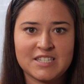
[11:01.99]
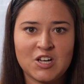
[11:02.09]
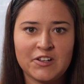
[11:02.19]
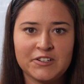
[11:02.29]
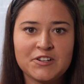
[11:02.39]

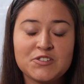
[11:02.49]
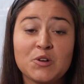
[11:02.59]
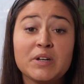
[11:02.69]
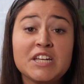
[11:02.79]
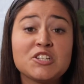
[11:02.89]
color.
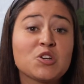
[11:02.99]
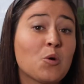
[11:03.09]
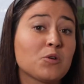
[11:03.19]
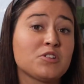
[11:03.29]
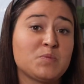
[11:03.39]
So each
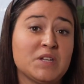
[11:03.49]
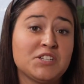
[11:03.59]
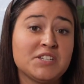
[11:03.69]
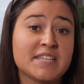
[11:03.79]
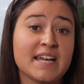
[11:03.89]
coral
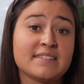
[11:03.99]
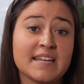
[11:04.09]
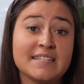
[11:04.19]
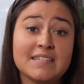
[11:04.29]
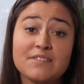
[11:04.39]
species has
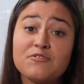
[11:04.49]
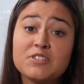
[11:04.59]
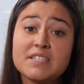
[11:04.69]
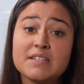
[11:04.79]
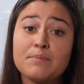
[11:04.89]
a
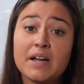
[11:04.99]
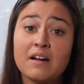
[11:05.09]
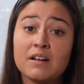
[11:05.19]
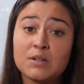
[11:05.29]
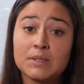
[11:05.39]
different
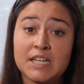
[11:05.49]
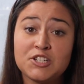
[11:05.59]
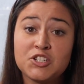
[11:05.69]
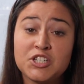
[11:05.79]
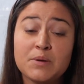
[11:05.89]
symbiotic
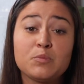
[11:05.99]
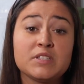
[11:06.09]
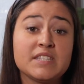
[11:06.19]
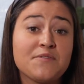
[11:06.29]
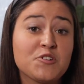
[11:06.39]
relationship
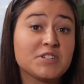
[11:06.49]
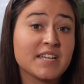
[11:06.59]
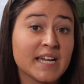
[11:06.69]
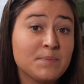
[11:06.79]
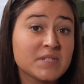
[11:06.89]
with different
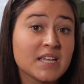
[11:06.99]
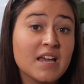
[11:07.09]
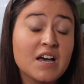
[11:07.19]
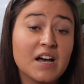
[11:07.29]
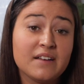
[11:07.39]
types
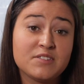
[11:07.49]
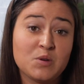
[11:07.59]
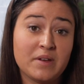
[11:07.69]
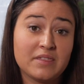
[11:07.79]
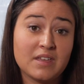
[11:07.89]
of
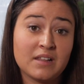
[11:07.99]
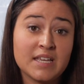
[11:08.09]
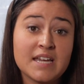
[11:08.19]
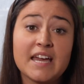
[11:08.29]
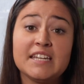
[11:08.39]

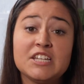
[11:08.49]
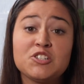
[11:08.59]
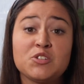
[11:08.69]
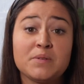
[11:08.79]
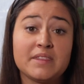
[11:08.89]
zooxanthellae, and each
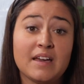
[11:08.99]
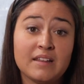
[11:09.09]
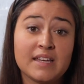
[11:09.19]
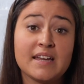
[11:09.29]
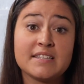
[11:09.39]

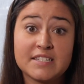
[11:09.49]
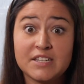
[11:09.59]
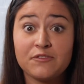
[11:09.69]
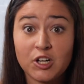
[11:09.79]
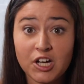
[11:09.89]
zooxanthellae is a
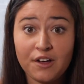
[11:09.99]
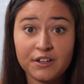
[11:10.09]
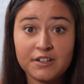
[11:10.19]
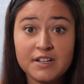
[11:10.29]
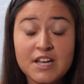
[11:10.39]
different color,